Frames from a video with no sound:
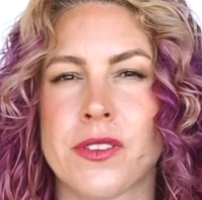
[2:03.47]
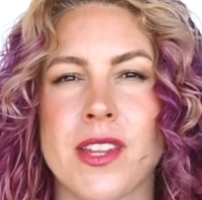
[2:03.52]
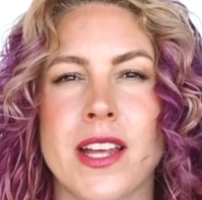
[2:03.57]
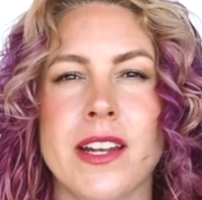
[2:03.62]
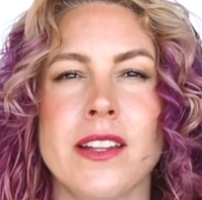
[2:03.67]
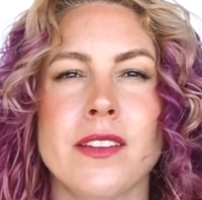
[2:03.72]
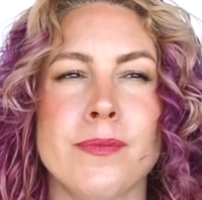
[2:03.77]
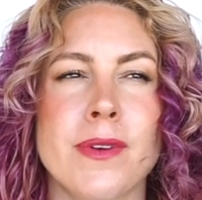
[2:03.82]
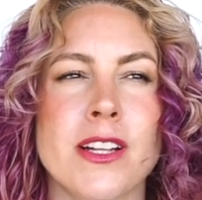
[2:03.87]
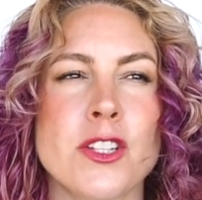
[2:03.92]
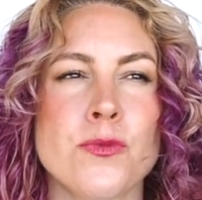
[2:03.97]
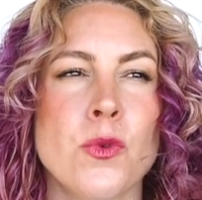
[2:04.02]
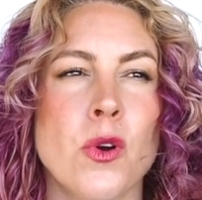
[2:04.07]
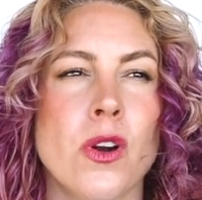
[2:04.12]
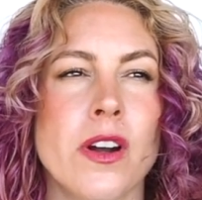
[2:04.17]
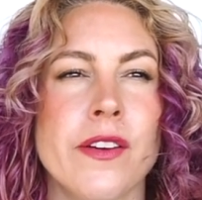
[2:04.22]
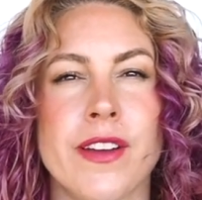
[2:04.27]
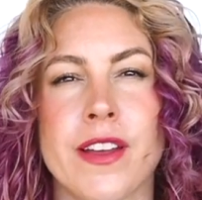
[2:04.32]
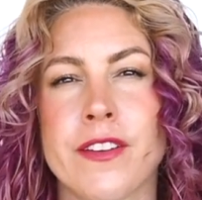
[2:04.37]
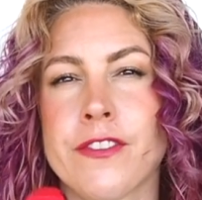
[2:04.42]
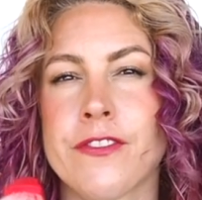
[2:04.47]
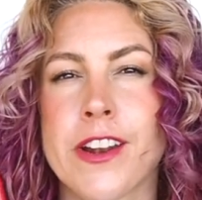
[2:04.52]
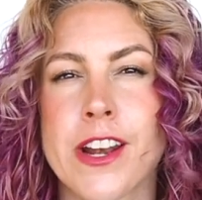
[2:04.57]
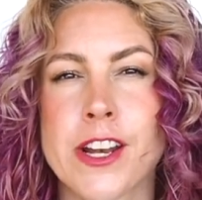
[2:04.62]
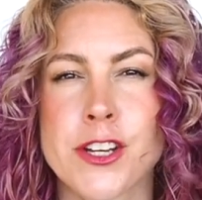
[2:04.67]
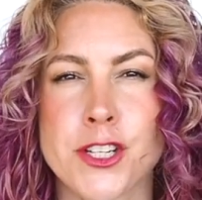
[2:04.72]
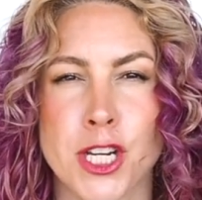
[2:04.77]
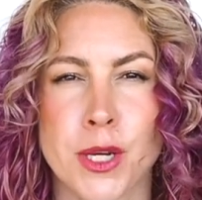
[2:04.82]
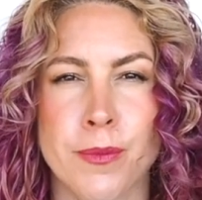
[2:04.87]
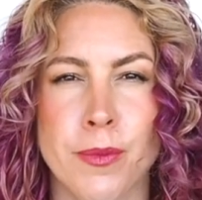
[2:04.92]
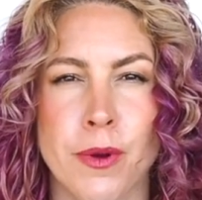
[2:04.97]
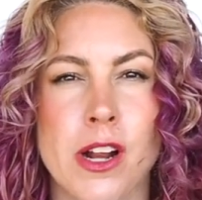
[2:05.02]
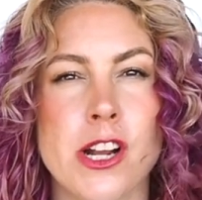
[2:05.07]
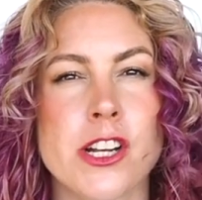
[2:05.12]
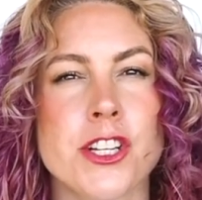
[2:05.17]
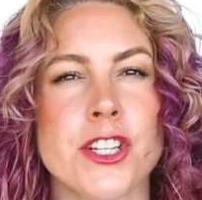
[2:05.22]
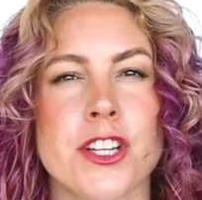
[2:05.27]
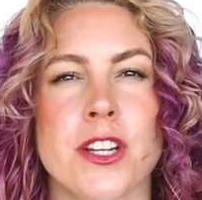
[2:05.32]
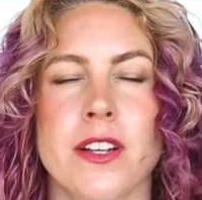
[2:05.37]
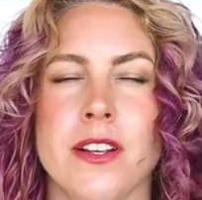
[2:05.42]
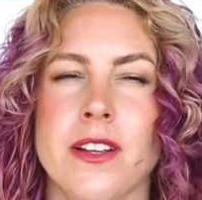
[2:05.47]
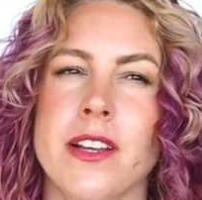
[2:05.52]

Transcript: That is much more of a finishing brush.